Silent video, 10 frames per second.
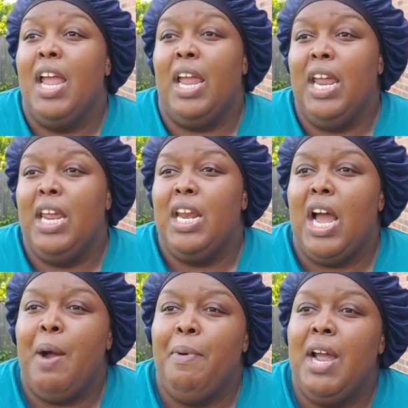And
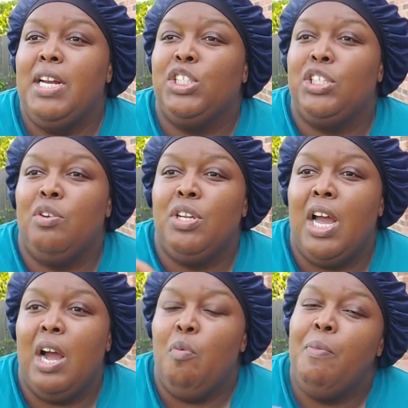I'm gonna have to show
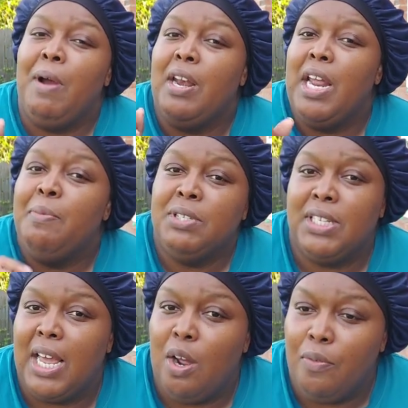y'all what my neighbors
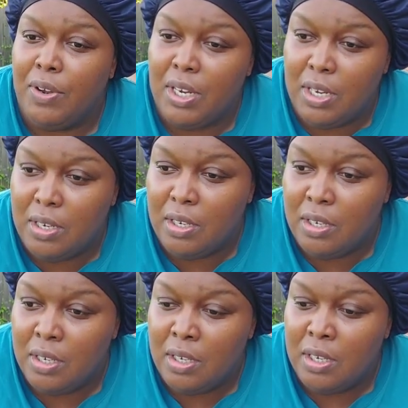got over here.
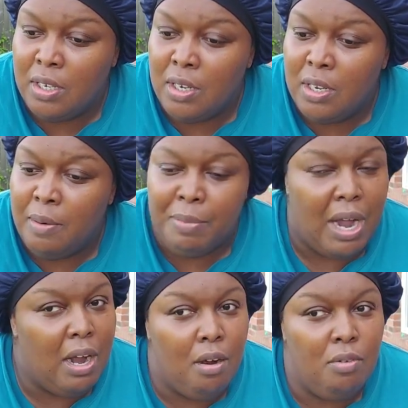But
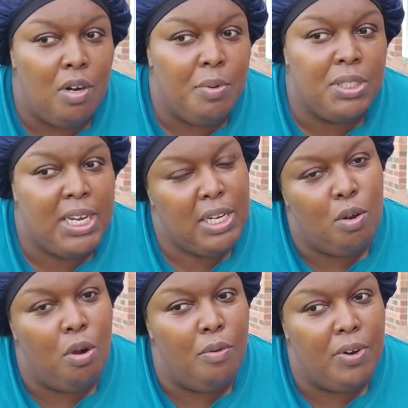I don't know, I'm scared to
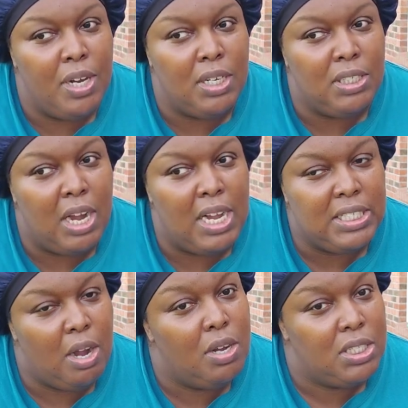go over there because y'all
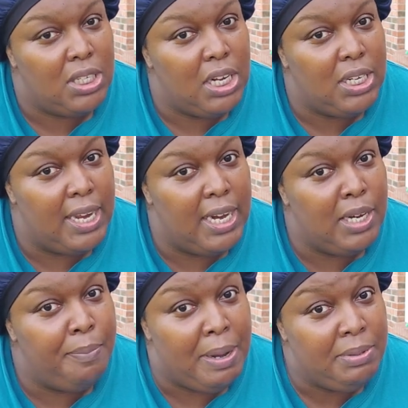saw a snake laying, a
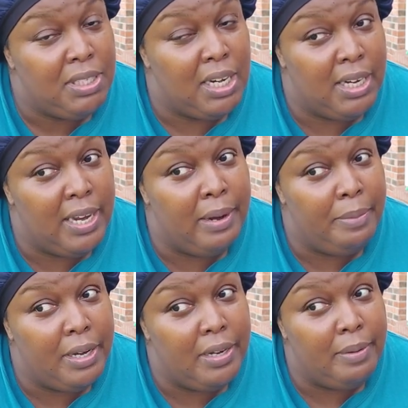little baby snake laying.
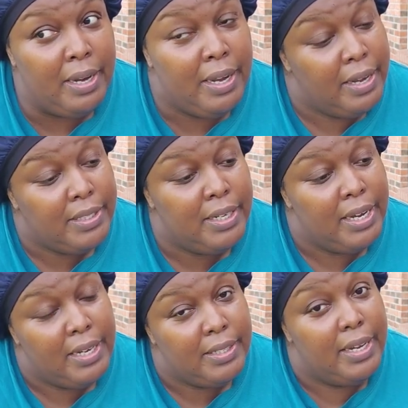We go like hell to the
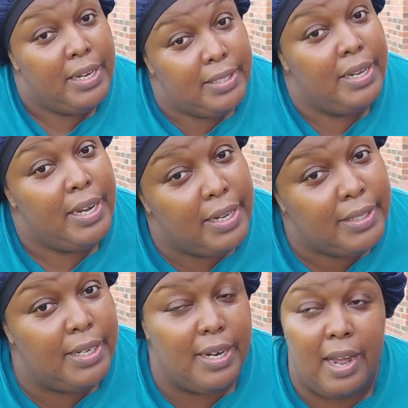hell to the hell to the hell
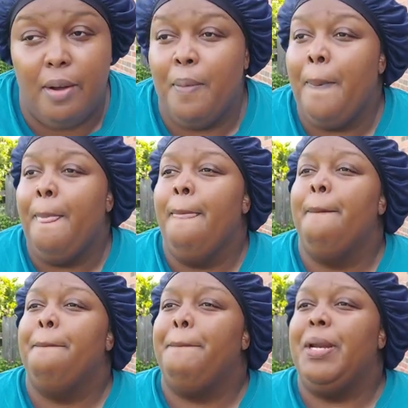to the now.
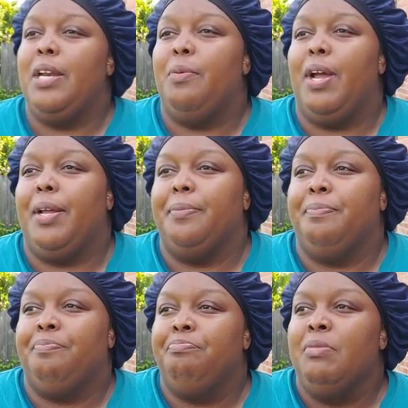But anyway,
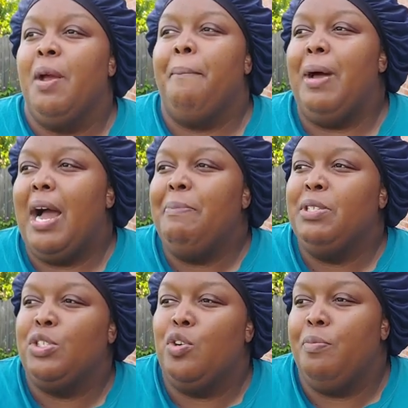but I'm gonna
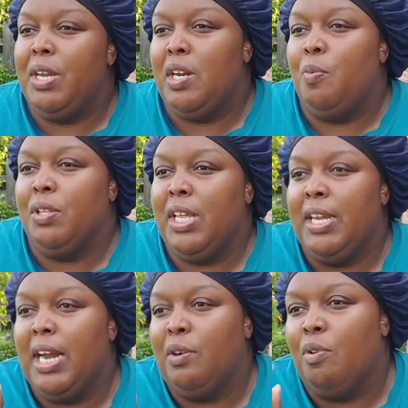zoom in on what they
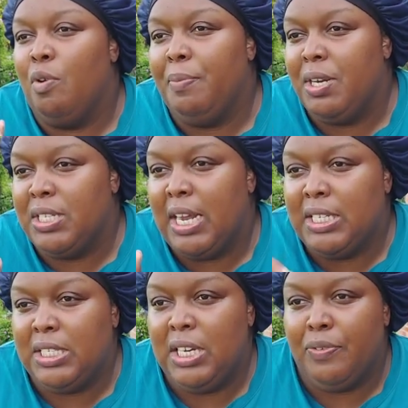got growing because I can
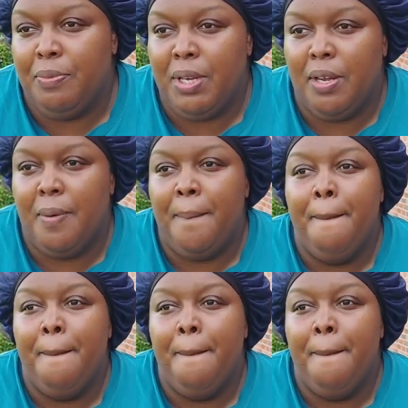see it from here.